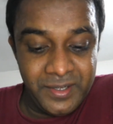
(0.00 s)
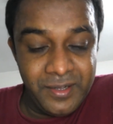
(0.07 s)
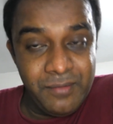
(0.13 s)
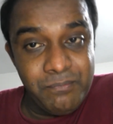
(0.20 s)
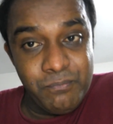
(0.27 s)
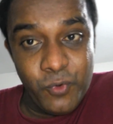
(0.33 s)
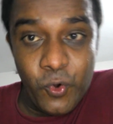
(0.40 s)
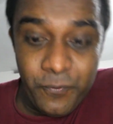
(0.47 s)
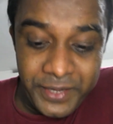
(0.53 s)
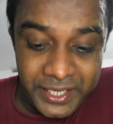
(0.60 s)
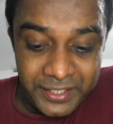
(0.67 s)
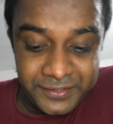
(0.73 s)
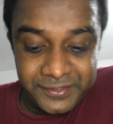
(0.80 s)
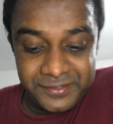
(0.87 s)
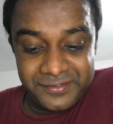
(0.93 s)

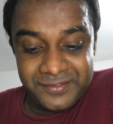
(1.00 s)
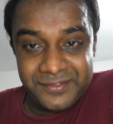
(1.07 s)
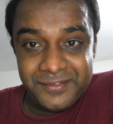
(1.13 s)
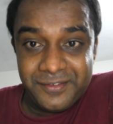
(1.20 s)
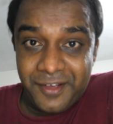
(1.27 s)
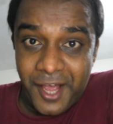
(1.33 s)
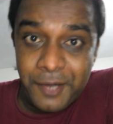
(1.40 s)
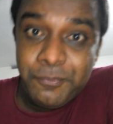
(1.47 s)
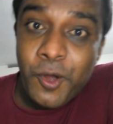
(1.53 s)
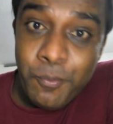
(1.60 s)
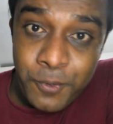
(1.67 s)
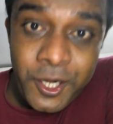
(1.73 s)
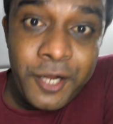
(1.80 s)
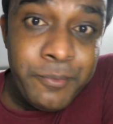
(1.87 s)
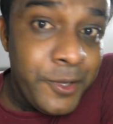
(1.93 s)
movies and
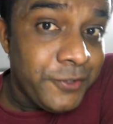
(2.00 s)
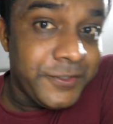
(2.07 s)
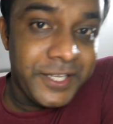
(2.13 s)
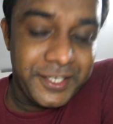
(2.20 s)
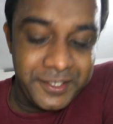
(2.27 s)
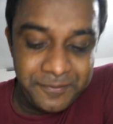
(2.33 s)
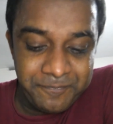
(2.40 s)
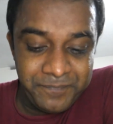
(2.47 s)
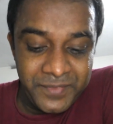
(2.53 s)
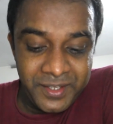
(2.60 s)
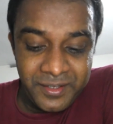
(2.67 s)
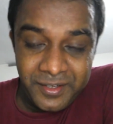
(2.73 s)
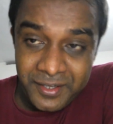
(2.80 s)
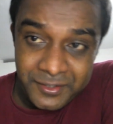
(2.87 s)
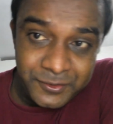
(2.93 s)
popular music.
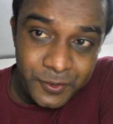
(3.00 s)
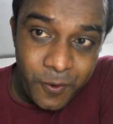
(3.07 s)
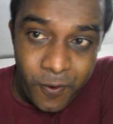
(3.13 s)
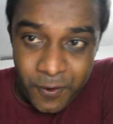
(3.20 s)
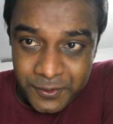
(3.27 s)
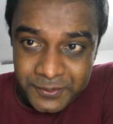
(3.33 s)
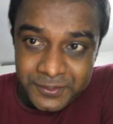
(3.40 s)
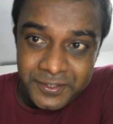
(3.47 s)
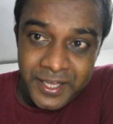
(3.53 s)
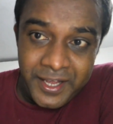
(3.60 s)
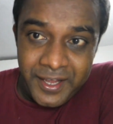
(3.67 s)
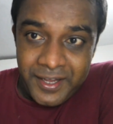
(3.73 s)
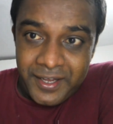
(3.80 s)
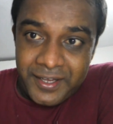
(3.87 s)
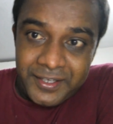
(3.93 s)
He sourced
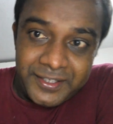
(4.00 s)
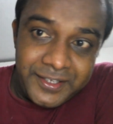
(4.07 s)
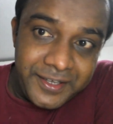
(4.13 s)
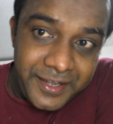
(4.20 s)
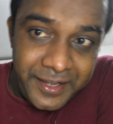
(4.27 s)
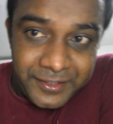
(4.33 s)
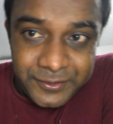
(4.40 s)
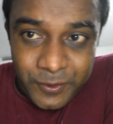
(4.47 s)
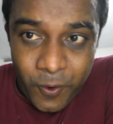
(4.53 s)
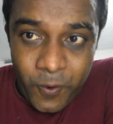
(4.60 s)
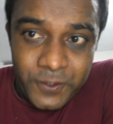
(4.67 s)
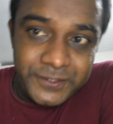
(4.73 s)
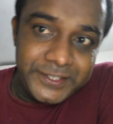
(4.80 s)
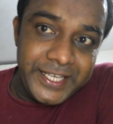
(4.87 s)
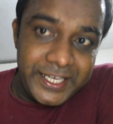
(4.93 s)

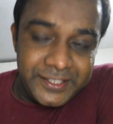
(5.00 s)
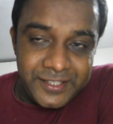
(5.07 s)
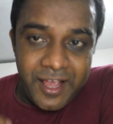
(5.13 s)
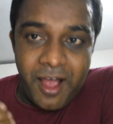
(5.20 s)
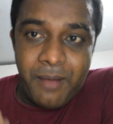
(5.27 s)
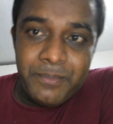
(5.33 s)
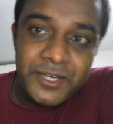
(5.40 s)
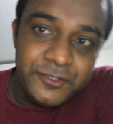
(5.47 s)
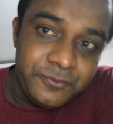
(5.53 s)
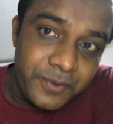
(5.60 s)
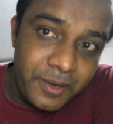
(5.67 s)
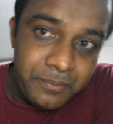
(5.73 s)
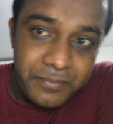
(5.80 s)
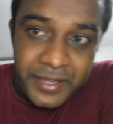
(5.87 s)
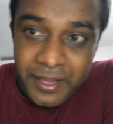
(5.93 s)
examples
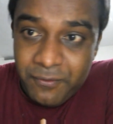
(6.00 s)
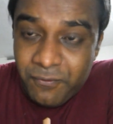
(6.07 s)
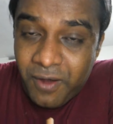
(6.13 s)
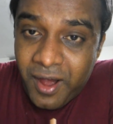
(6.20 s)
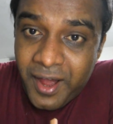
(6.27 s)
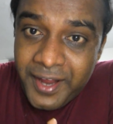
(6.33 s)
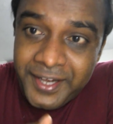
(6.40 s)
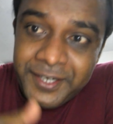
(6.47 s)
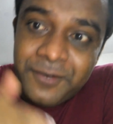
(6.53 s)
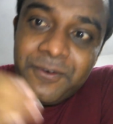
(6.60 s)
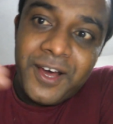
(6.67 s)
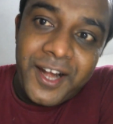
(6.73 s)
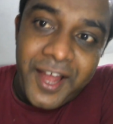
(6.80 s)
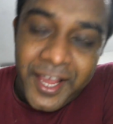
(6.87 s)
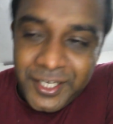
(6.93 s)
from a wide
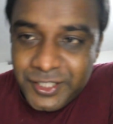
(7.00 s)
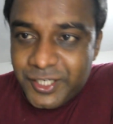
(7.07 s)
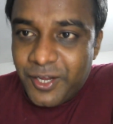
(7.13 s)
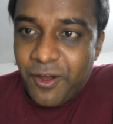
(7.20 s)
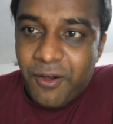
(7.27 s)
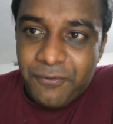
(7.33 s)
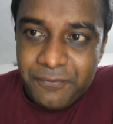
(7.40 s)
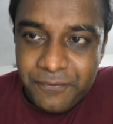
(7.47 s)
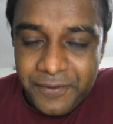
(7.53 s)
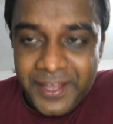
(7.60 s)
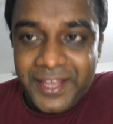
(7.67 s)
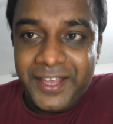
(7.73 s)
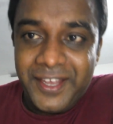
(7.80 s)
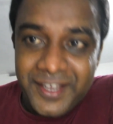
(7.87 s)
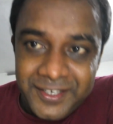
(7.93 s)
variety of
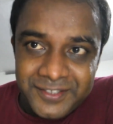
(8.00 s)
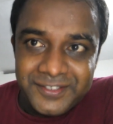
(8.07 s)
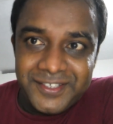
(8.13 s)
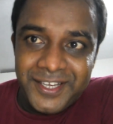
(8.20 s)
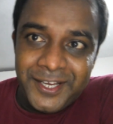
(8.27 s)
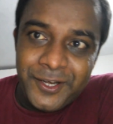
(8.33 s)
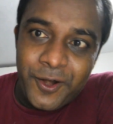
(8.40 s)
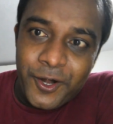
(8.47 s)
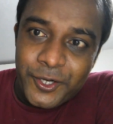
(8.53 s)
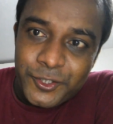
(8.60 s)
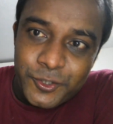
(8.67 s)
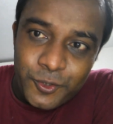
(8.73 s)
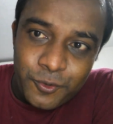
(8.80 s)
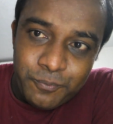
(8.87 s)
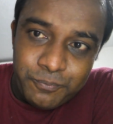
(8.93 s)
fields in order
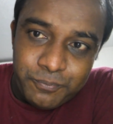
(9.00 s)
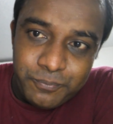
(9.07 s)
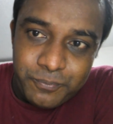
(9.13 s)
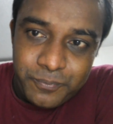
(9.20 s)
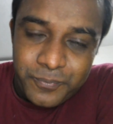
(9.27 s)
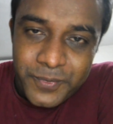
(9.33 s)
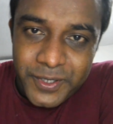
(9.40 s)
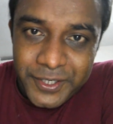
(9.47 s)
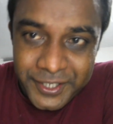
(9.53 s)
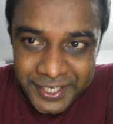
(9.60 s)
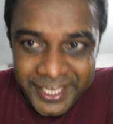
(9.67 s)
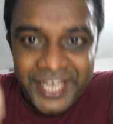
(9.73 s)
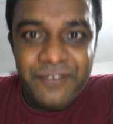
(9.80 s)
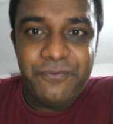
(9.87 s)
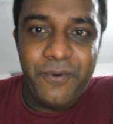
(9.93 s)
to
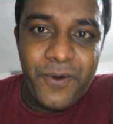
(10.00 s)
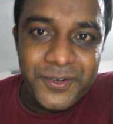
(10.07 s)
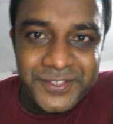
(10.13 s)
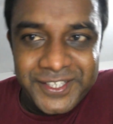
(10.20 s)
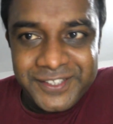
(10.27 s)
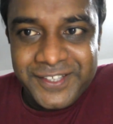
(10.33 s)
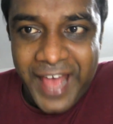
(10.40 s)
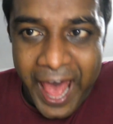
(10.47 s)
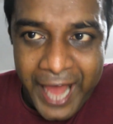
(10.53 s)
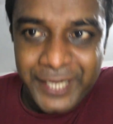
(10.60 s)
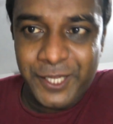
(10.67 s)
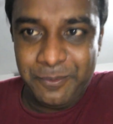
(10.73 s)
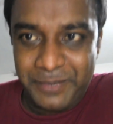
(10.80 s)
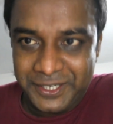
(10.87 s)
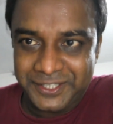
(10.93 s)
reinforce his
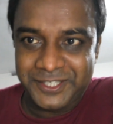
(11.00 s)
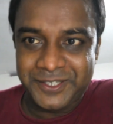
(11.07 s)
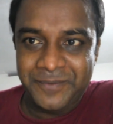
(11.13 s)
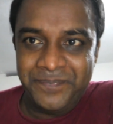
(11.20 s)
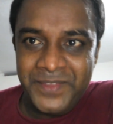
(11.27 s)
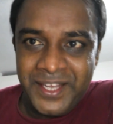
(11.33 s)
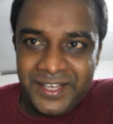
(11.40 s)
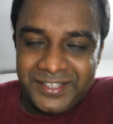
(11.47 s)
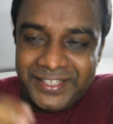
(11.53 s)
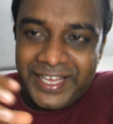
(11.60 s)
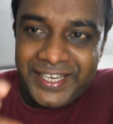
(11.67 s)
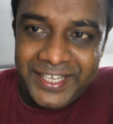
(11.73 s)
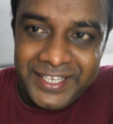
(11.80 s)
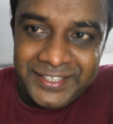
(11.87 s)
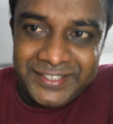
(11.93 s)
argument. That
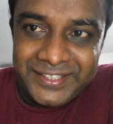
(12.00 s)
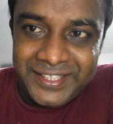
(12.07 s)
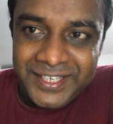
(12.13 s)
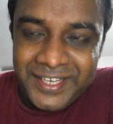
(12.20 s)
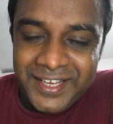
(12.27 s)
is,